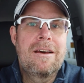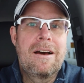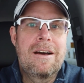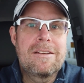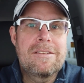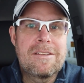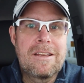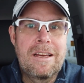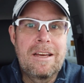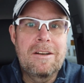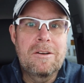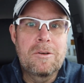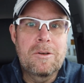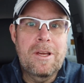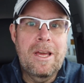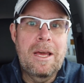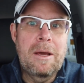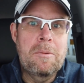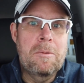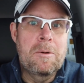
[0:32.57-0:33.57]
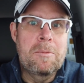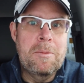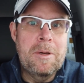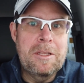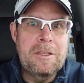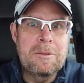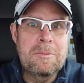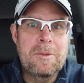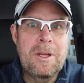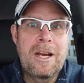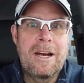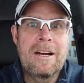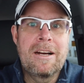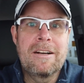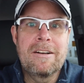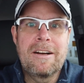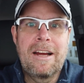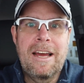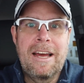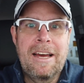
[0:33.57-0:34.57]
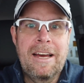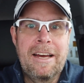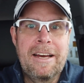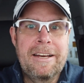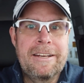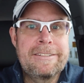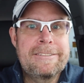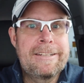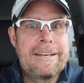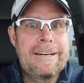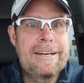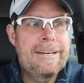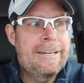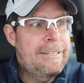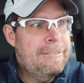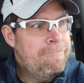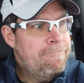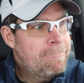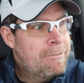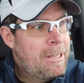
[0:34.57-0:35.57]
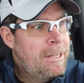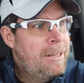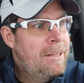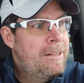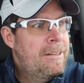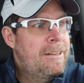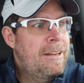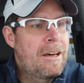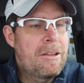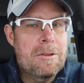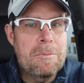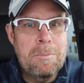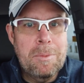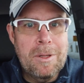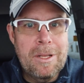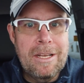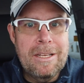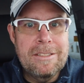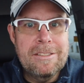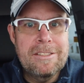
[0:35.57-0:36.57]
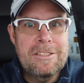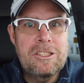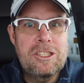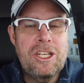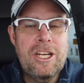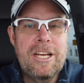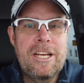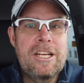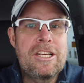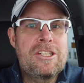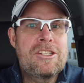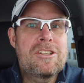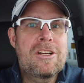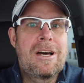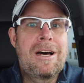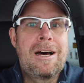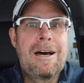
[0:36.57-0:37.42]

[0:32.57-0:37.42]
I said, okay, we'll meet them there. And uh, now the plan's changed.